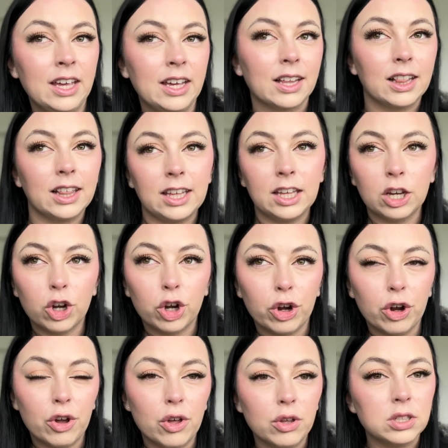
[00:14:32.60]
clean
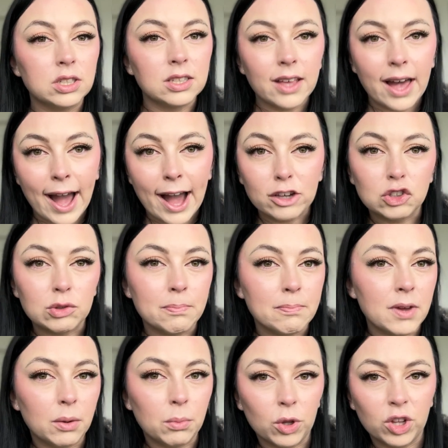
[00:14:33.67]
girl /
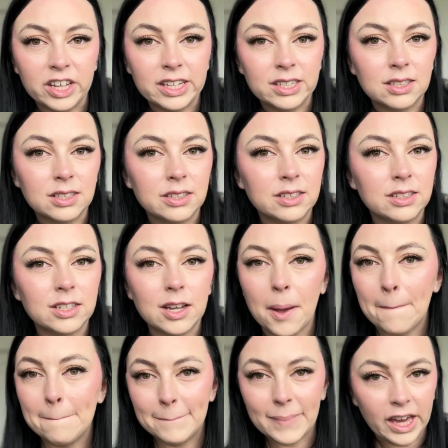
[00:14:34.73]
minimalist
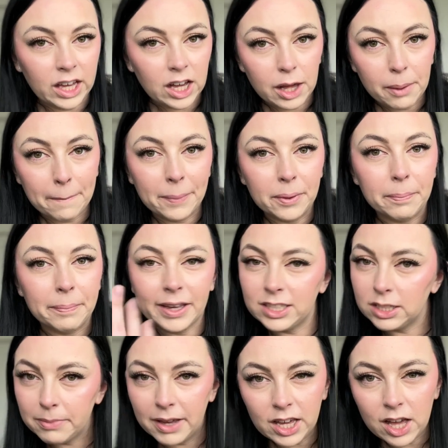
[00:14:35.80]
makeup,
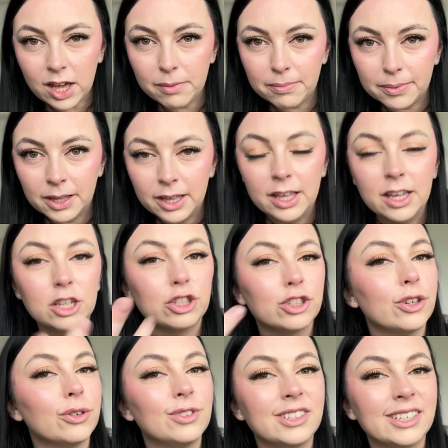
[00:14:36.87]
base makeup.
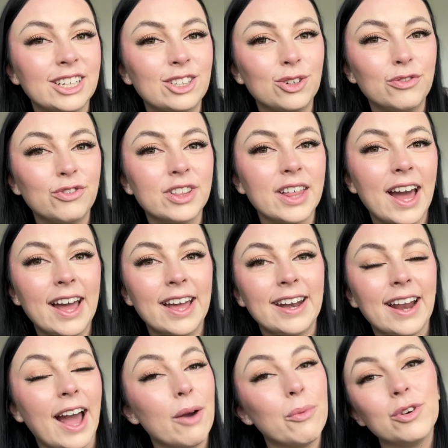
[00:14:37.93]
So stay tuned for that, and
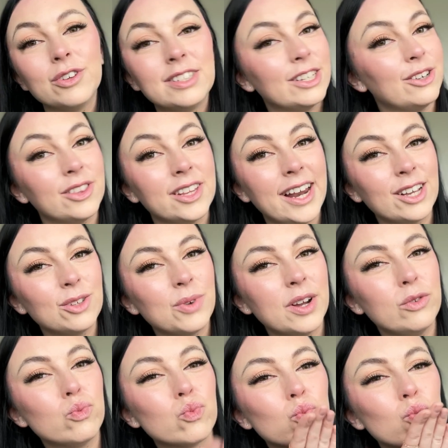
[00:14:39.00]
I will see you in the next one.